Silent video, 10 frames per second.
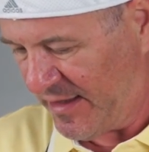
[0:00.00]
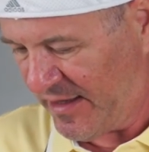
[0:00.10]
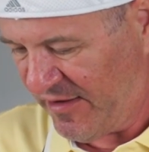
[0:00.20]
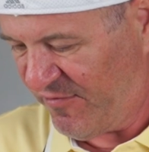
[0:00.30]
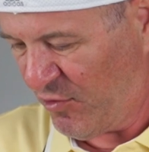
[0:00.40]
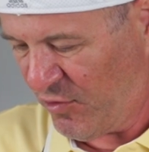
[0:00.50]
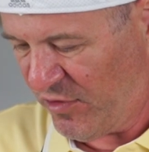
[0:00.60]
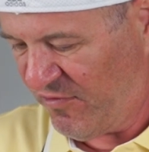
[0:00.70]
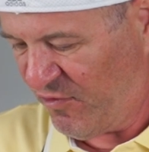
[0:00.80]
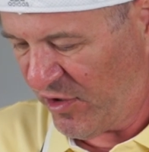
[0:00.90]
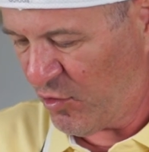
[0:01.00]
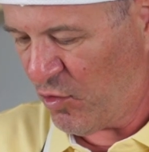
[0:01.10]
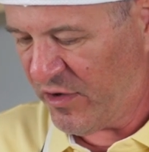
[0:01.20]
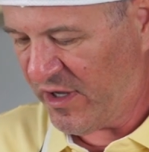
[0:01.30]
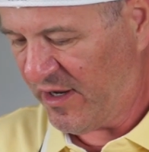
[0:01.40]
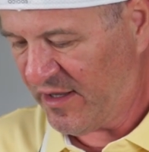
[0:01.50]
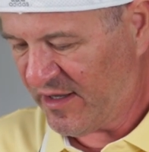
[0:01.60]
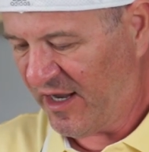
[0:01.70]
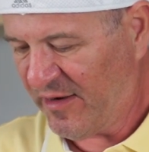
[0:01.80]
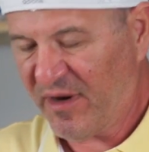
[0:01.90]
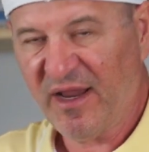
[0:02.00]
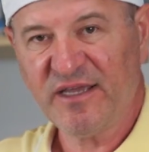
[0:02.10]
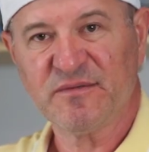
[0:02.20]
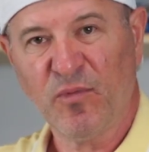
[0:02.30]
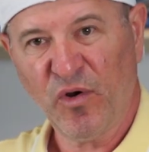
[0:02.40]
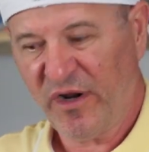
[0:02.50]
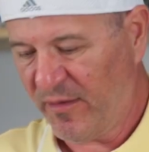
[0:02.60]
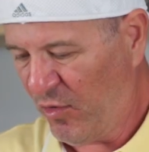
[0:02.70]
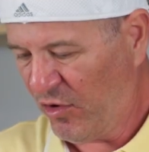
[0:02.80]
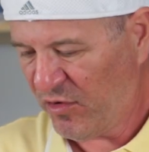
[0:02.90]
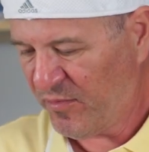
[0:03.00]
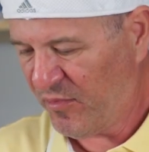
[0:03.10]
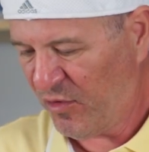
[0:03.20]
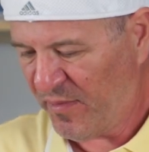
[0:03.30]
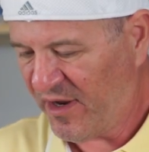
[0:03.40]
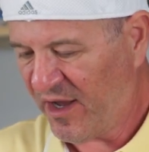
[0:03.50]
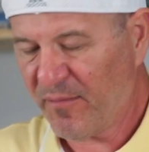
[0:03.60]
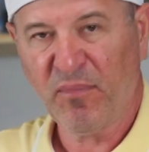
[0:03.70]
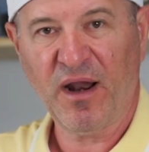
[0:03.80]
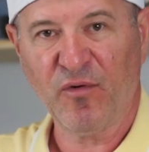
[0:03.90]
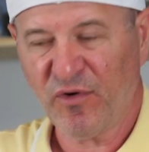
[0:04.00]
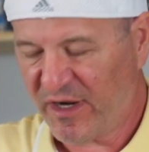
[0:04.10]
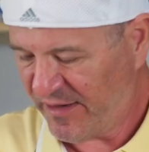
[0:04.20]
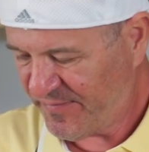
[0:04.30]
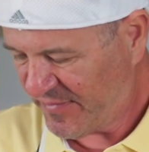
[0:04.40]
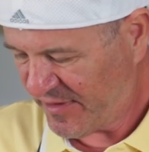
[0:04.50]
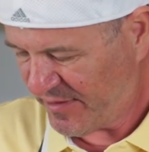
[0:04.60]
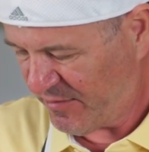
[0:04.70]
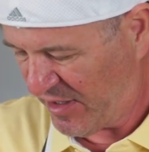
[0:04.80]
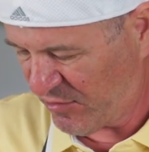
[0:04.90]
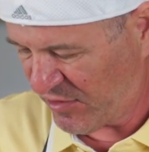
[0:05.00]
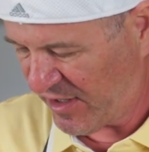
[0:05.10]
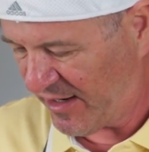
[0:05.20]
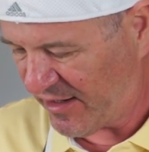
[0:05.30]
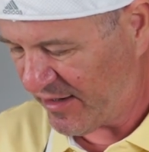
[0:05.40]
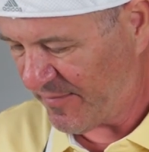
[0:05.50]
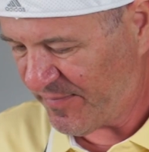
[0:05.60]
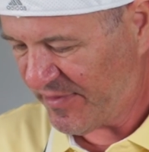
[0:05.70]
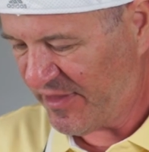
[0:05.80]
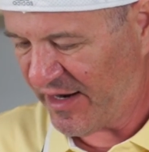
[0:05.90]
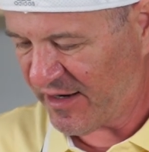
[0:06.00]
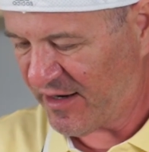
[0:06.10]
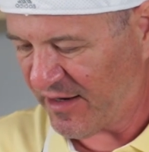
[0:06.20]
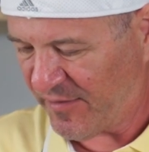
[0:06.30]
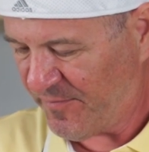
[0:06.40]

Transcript: If you are cooking and caramelize more and more, it will become brown color, darker.